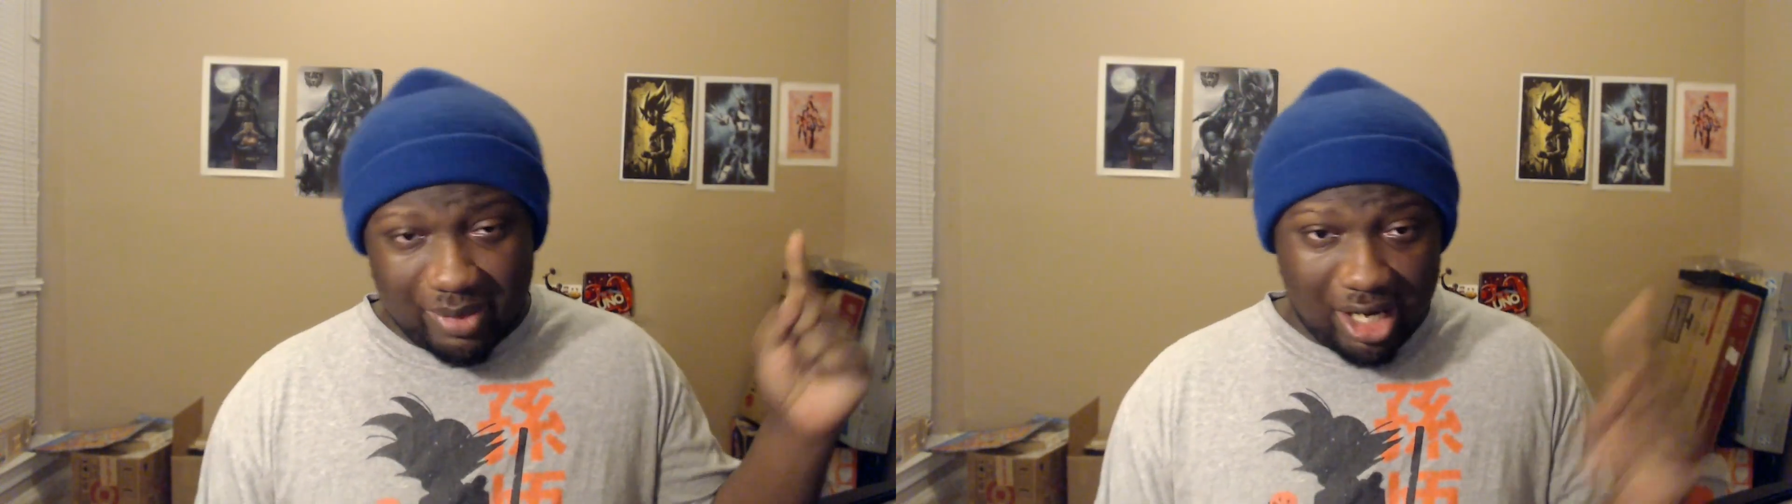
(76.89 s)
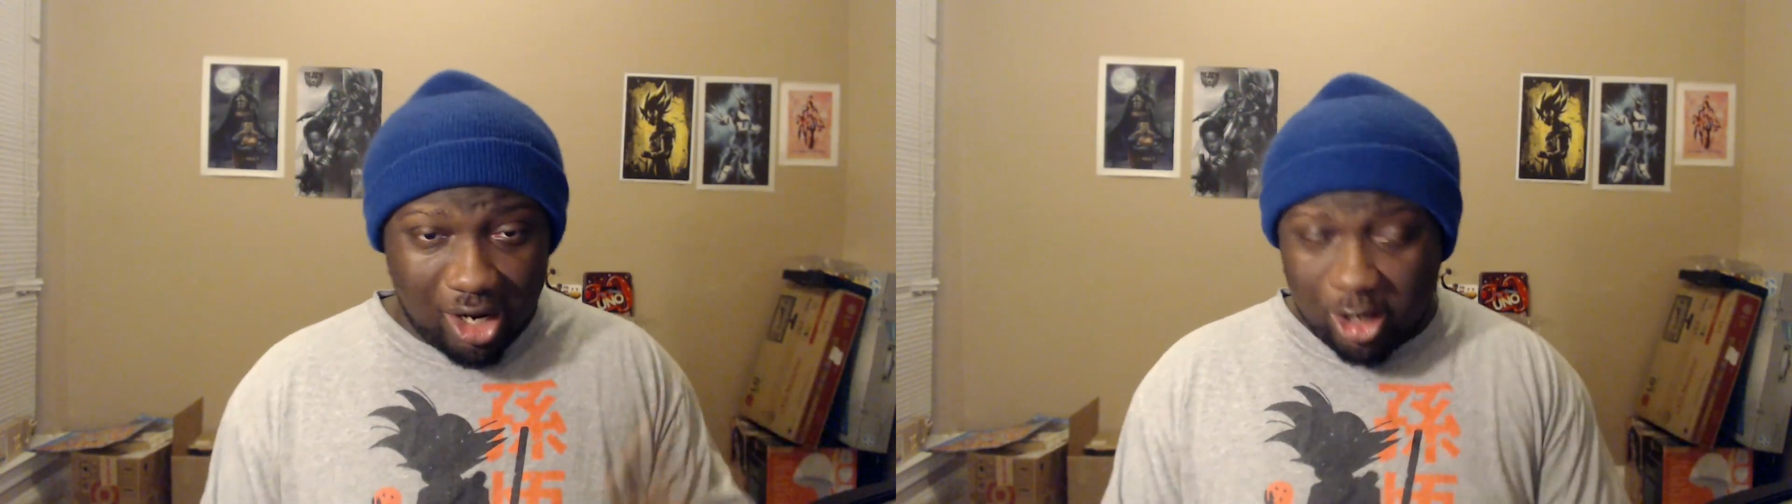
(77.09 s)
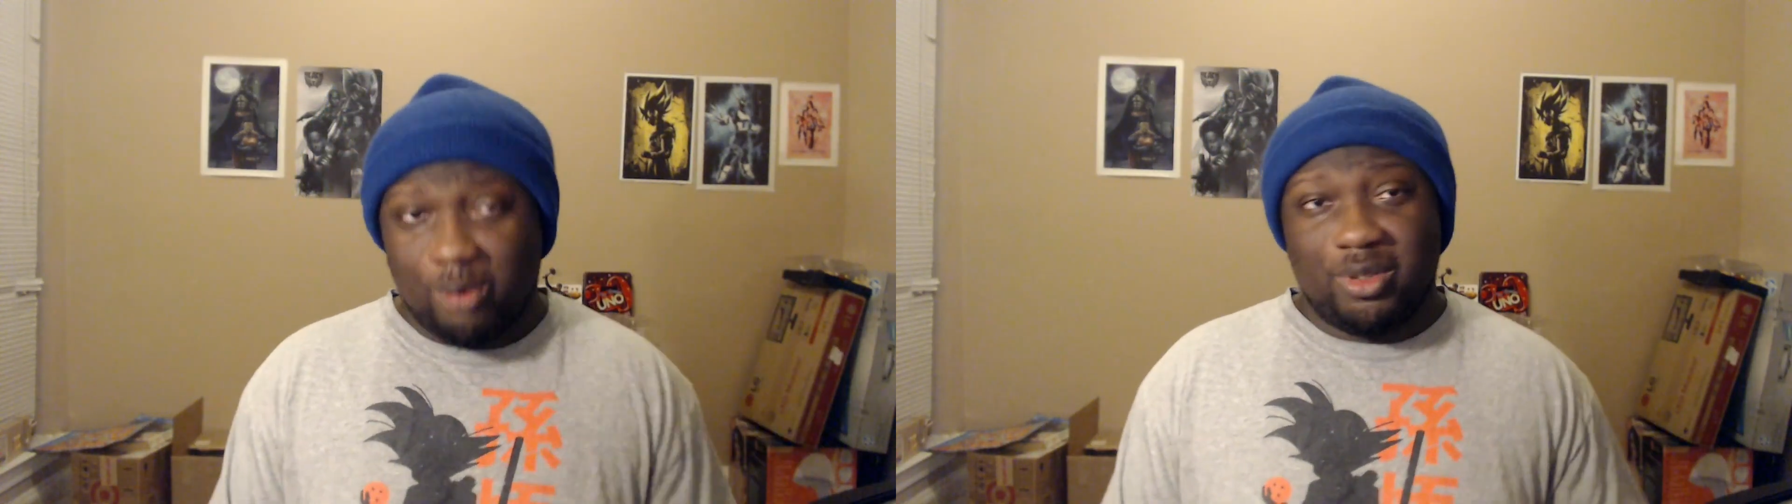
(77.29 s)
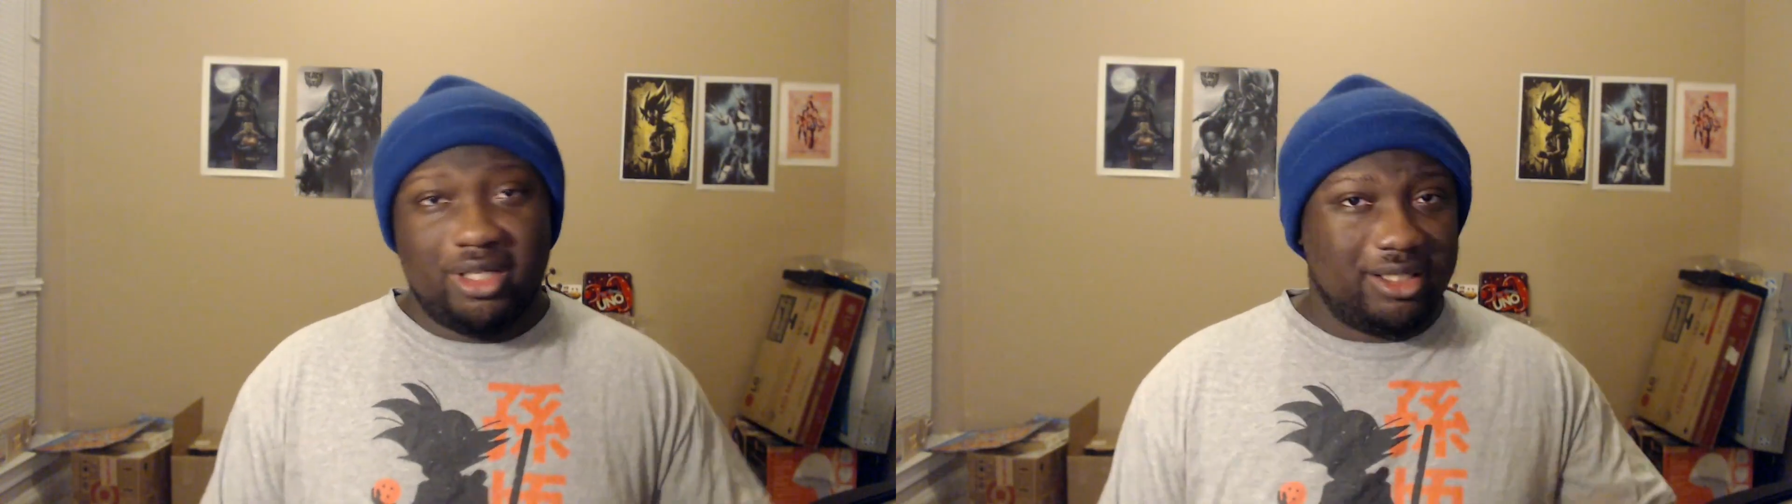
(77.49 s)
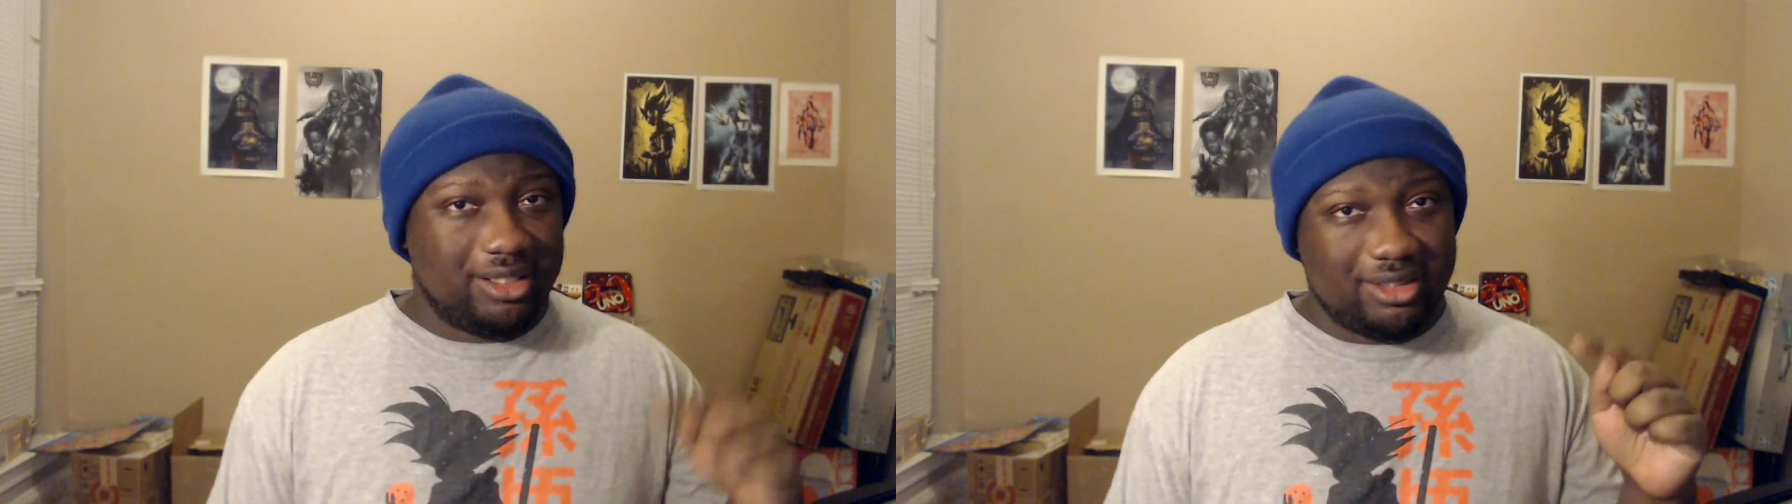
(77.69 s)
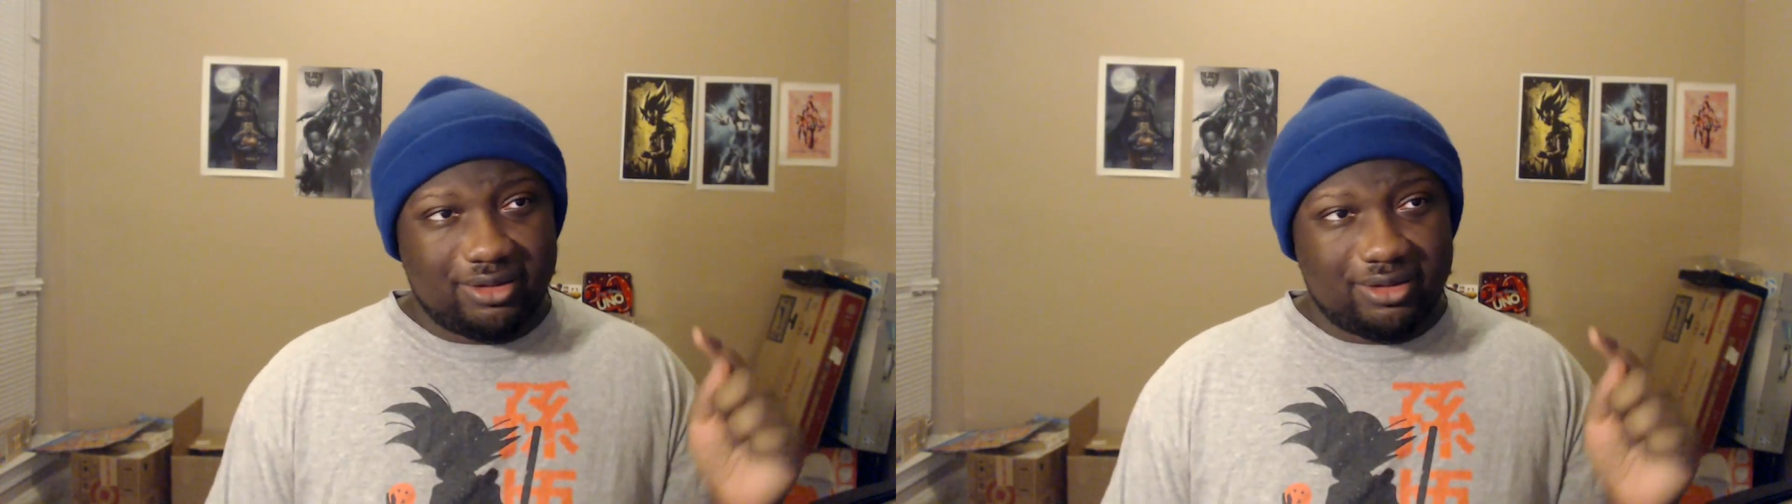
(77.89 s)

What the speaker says: by Armada